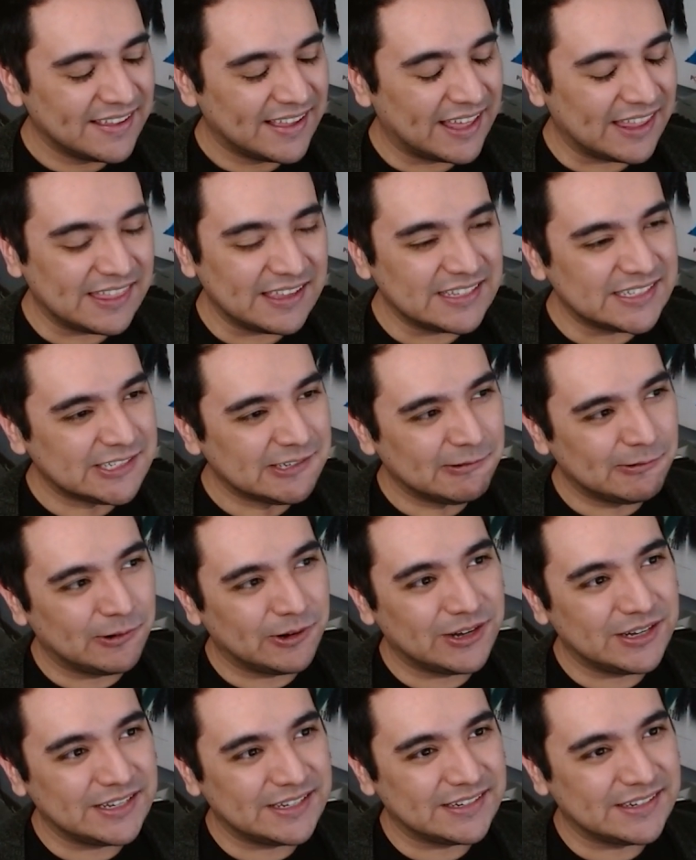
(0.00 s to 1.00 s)
I think it's a
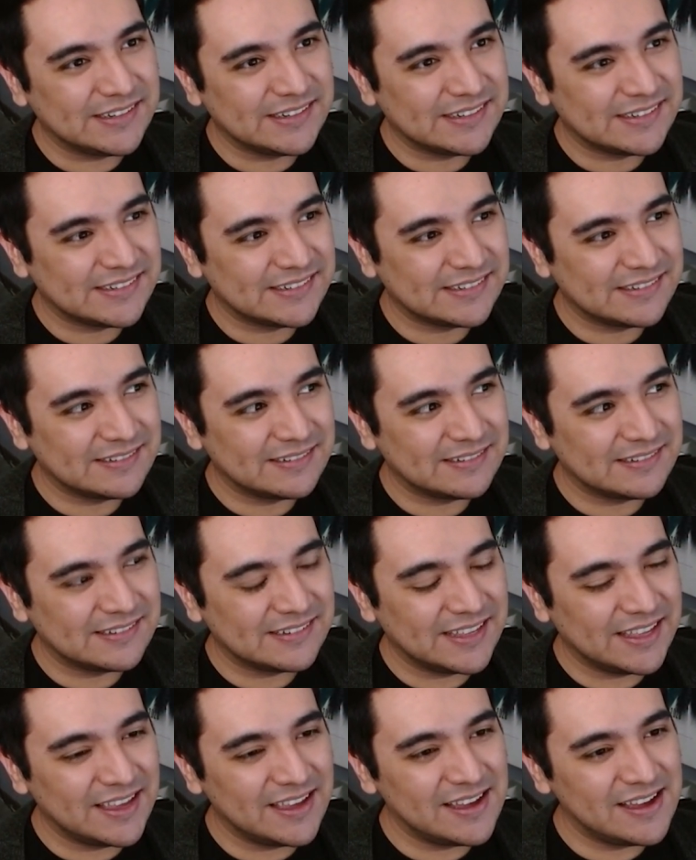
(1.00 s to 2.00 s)
1.
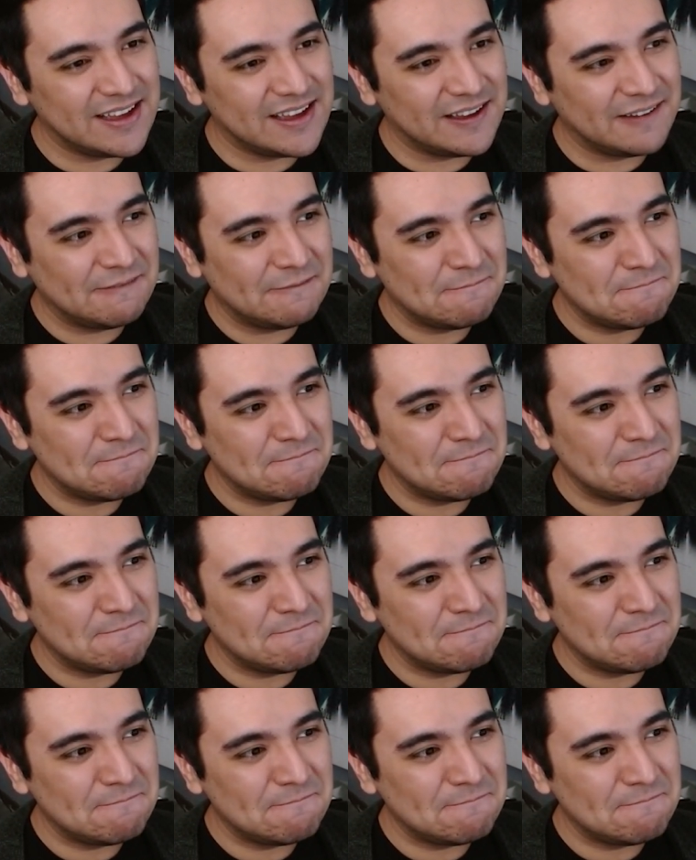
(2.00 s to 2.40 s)
Yeah,